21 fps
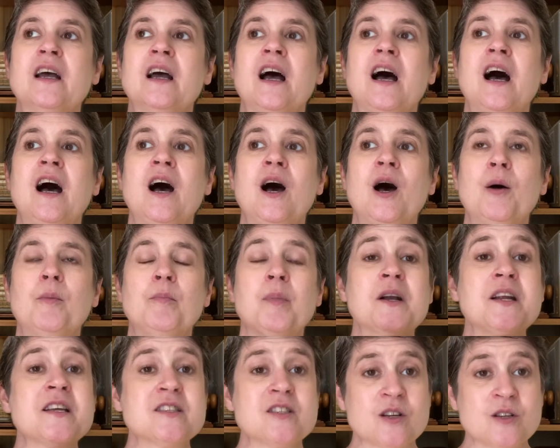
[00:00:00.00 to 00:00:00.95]
Um, but
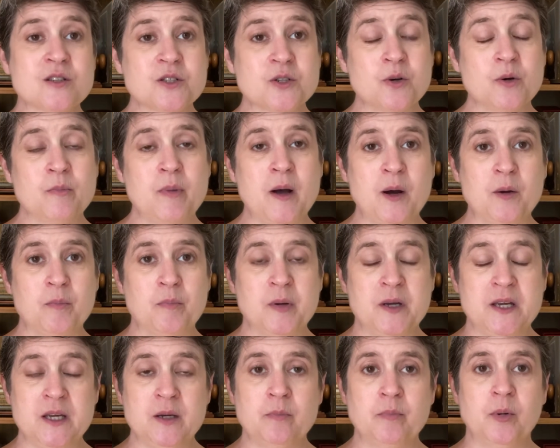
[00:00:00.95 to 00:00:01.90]
it's also about
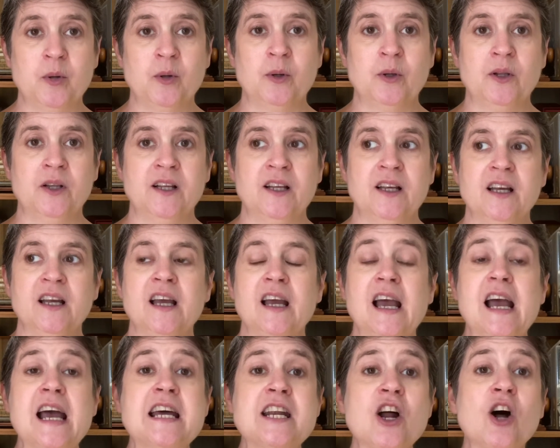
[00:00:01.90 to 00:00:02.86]
people.
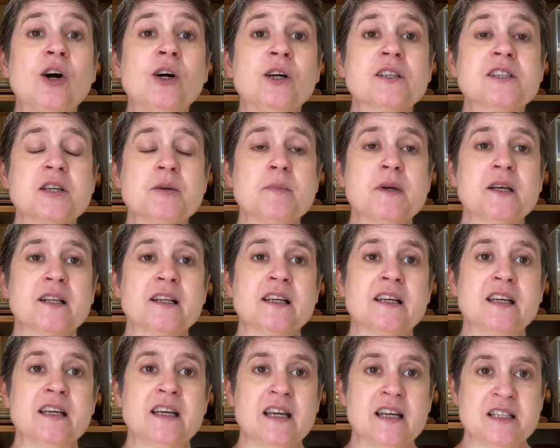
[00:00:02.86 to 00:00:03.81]
And
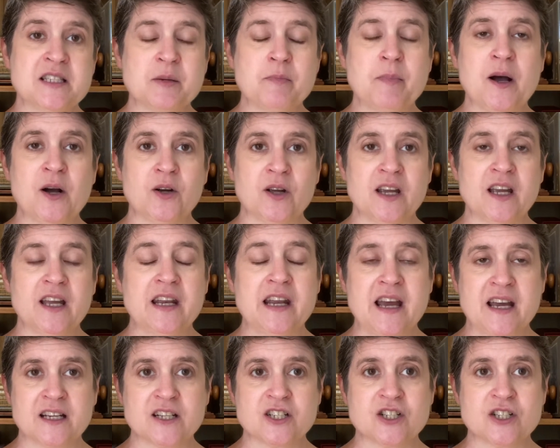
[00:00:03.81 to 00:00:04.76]
ultimately, it's about
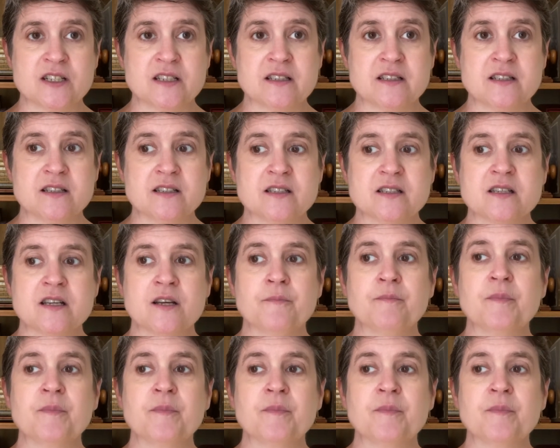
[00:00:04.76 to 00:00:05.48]
connections.